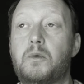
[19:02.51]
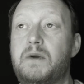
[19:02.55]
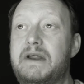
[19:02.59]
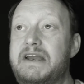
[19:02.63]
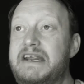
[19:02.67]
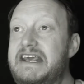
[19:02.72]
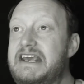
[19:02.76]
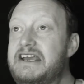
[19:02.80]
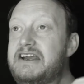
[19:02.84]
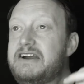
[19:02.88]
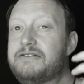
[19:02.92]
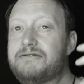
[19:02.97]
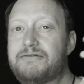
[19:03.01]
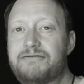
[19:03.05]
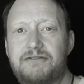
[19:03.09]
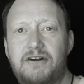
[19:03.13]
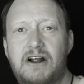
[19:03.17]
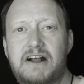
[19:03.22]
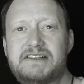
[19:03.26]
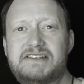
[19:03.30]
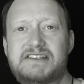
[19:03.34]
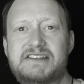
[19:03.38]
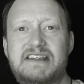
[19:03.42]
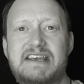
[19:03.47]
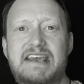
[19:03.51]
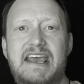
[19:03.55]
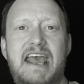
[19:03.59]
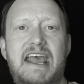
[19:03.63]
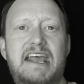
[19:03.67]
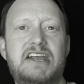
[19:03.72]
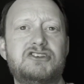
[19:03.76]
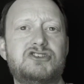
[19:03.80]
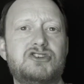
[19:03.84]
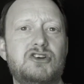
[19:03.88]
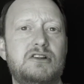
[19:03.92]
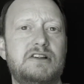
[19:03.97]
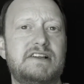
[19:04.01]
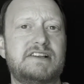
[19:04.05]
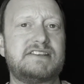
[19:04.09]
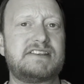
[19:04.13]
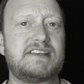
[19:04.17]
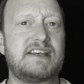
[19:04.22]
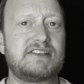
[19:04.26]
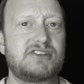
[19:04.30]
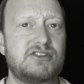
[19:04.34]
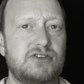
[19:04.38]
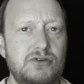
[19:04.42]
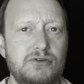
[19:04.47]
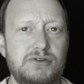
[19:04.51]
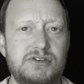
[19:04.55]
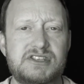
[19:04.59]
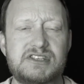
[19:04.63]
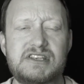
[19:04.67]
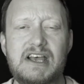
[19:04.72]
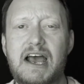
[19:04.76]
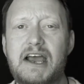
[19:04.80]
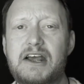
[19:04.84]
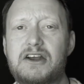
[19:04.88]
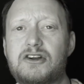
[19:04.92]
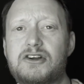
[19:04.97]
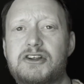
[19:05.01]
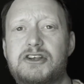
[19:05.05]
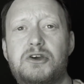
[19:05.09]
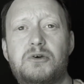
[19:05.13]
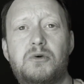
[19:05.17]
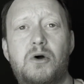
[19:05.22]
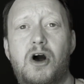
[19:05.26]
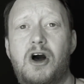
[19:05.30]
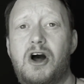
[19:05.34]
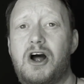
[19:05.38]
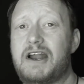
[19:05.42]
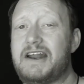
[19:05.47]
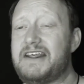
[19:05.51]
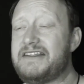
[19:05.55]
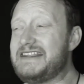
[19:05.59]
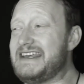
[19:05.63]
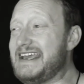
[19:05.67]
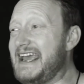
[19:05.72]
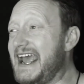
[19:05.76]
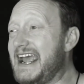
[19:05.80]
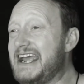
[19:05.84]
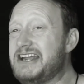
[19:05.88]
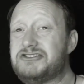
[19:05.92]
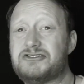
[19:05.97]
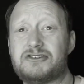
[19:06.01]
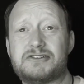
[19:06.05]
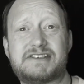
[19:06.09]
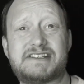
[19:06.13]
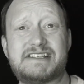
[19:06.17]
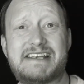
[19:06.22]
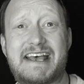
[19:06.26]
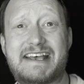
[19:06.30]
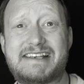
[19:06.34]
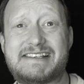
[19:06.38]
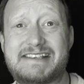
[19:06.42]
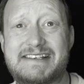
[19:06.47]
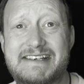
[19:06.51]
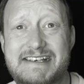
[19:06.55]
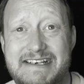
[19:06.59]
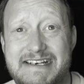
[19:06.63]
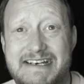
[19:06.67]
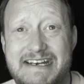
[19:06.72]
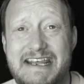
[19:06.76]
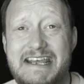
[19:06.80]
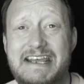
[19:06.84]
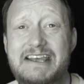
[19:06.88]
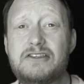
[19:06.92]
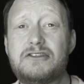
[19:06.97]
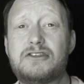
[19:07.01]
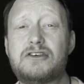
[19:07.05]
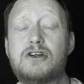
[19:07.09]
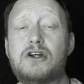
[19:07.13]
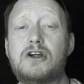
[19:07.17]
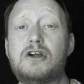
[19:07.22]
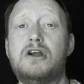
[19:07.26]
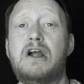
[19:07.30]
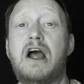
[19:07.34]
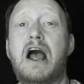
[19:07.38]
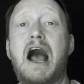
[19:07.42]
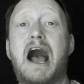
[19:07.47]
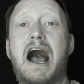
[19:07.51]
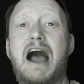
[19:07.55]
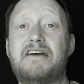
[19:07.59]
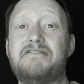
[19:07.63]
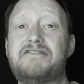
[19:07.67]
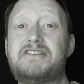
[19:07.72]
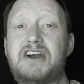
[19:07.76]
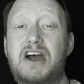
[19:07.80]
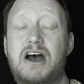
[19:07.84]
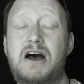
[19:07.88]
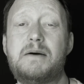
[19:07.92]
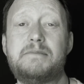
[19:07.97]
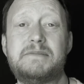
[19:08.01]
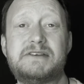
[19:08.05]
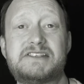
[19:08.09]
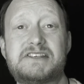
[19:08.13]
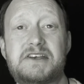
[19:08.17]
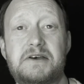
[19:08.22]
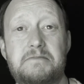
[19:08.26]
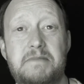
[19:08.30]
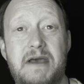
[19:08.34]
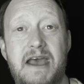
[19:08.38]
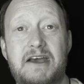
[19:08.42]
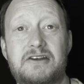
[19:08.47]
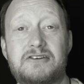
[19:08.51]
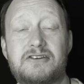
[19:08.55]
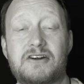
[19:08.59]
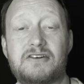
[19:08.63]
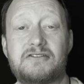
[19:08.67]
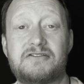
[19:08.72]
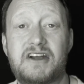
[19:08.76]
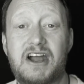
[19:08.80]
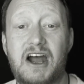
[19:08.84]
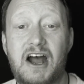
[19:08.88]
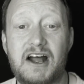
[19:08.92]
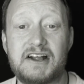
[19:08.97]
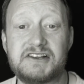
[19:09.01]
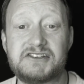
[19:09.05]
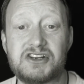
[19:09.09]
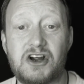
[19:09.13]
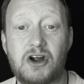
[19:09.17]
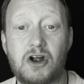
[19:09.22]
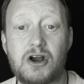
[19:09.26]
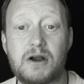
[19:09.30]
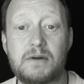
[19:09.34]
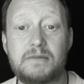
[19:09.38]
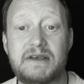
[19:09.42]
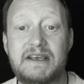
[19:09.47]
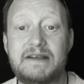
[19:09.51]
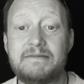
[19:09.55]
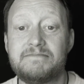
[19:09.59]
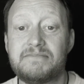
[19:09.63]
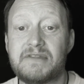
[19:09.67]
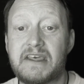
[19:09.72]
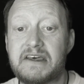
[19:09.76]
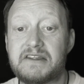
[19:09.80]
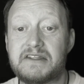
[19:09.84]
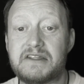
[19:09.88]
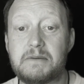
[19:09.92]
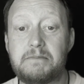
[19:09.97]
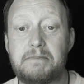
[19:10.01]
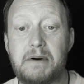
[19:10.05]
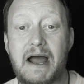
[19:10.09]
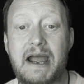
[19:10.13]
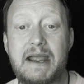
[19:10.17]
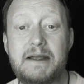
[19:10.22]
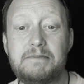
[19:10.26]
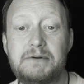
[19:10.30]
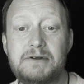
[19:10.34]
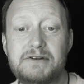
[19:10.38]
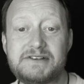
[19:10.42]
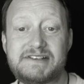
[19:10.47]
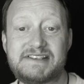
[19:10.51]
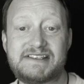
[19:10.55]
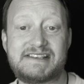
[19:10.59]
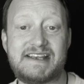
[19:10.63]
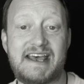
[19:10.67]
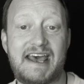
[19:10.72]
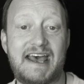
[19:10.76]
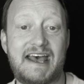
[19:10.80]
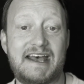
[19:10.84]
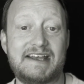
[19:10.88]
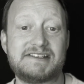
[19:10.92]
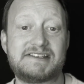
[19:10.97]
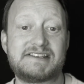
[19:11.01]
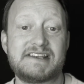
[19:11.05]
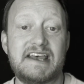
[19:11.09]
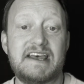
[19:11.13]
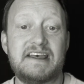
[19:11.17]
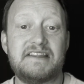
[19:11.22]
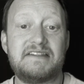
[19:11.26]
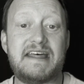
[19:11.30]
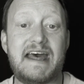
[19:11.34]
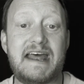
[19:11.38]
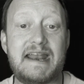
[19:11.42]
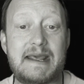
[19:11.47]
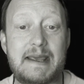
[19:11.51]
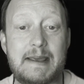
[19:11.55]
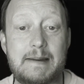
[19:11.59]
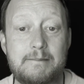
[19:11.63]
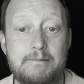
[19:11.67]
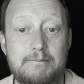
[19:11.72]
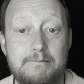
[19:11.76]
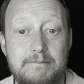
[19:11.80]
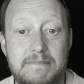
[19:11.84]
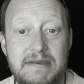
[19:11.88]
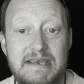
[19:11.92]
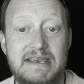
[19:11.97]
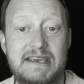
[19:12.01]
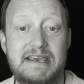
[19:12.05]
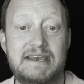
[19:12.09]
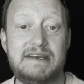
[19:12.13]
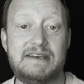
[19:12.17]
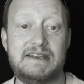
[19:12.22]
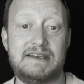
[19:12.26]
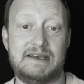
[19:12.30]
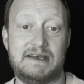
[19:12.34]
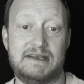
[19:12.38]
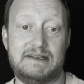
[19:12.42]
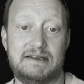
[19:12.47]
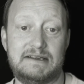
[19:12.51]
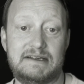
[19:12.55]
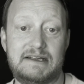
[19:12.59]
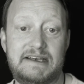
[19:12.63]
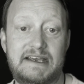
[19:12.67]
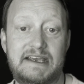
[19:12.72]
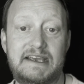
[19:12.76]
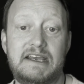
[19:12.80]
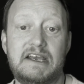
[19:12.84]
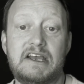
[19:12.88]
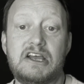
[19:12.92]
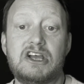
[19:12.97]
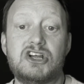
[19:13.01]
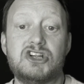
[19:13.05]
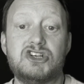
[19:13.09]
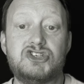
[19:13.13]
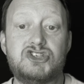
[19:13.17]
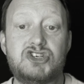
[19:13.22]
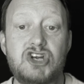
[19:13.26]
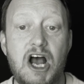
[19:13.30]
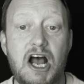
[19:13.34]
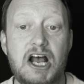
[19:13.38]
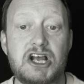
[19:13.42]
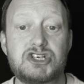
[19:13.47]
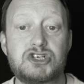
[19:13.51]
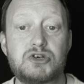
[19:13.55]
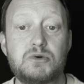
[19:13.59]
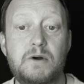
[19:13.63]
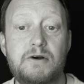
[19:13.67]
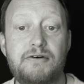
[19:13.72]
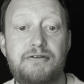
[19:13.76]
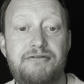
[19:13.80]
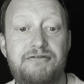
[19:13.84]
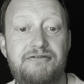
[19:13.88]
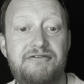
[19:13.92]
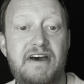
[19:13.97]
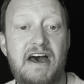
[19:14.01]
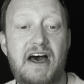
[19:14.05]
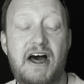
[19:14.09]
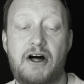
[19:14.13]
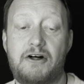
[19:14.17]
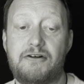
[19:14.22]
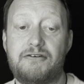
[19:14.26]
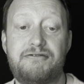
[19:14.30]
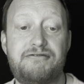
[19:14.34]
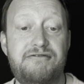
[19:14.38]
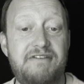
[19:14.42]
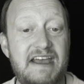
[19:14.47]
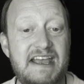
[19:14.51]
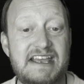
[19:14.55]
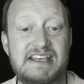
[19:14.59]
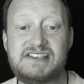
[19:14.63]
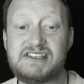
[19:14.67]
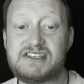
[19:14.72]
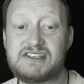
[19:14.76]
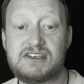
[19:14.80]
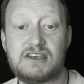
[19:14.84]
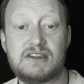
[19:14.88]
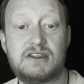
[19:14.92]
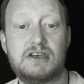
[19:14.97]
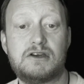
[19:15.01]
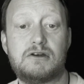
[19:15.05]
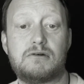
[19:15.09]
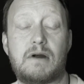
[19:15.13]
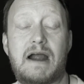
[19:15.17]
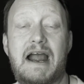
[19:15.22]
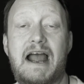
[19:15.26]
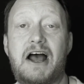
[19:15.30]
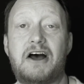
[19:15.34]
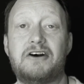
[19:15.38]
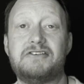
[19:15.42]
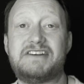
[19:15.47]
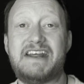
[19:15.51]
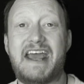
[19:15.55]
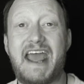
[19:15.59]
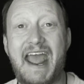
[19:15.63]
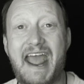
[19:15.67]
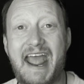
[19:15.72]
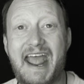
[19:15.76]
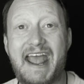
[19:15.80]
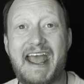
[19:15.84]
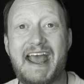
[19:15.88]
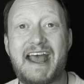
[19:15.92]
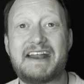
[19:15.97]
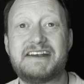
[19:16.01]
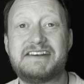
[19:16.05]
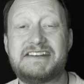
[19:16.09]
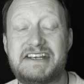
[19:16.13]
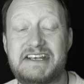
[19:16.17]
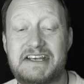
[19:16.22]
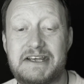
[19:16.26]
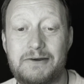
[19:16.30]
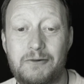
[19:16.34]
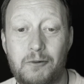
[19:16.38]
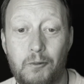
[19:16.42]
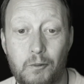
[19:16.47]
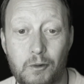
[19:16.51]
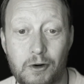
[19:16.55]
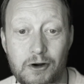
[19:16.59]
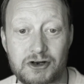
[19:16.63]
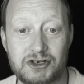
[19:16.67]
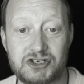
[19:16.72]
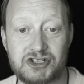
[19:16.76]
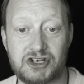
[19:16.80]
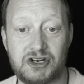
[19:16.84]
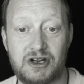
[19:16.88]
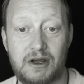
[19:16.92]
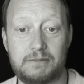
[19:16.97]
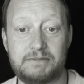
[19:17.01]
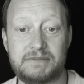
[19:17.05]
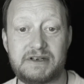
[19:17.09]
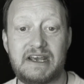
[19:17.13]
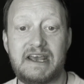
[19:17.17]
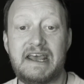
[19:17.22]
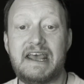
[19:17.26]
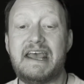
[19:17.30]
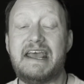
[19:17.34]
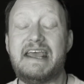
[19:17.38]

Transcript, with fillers: when he confronts the angel and says, Whose side are you on? And the angel says, Neither. I've come as commander of God's army the Bible says that immediately Joshua fell face to the ground and he worshiped.